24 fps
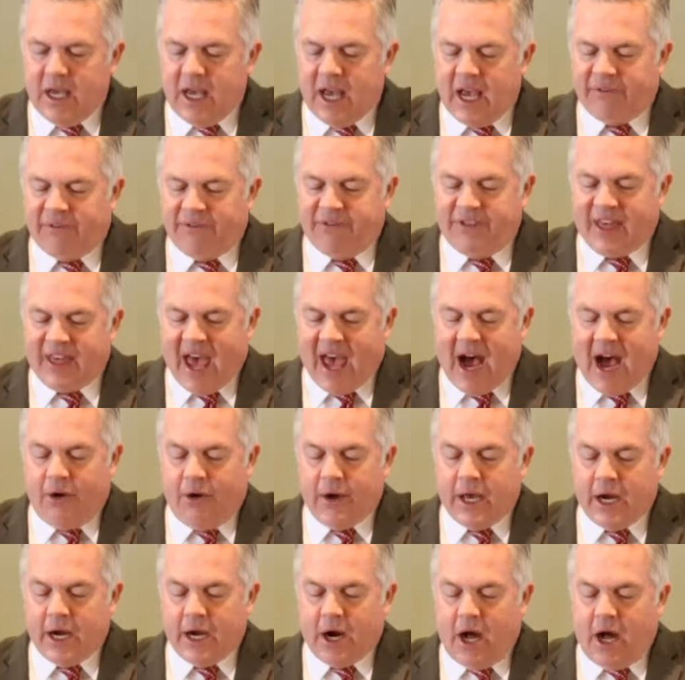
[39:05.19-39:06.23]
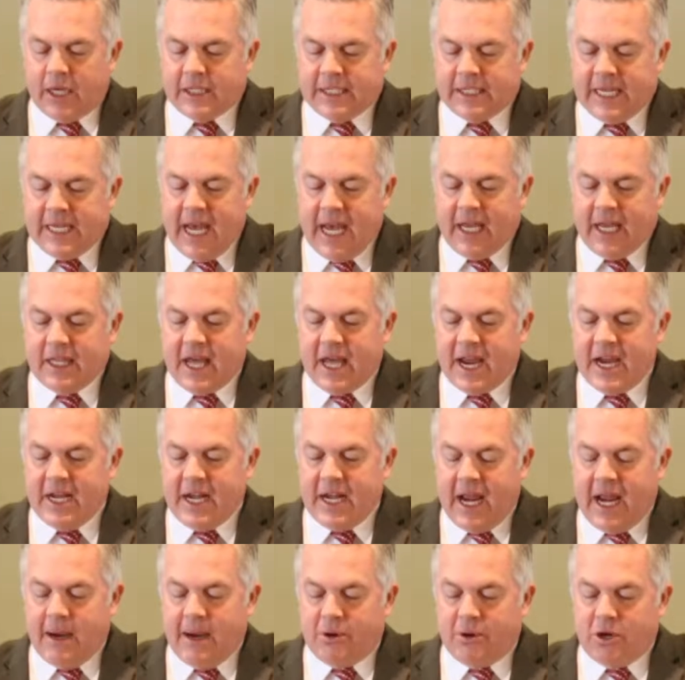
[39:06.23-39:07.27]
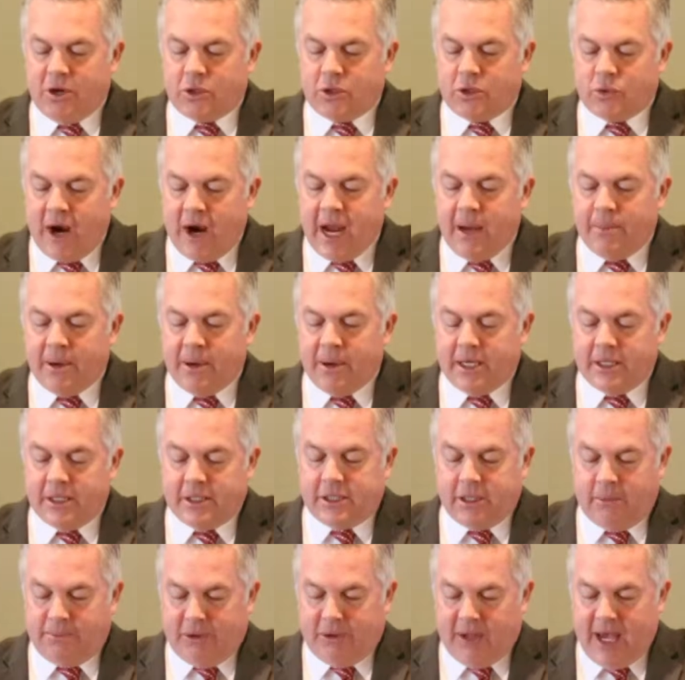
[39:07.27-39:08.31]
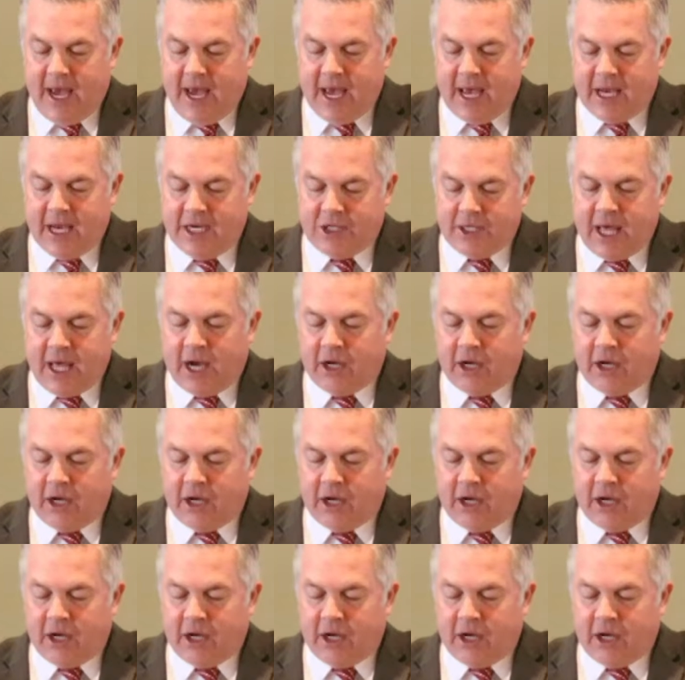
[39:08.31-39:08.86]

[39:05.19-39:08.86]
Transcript: If thou at all take thy neighbor's raiment to pledge,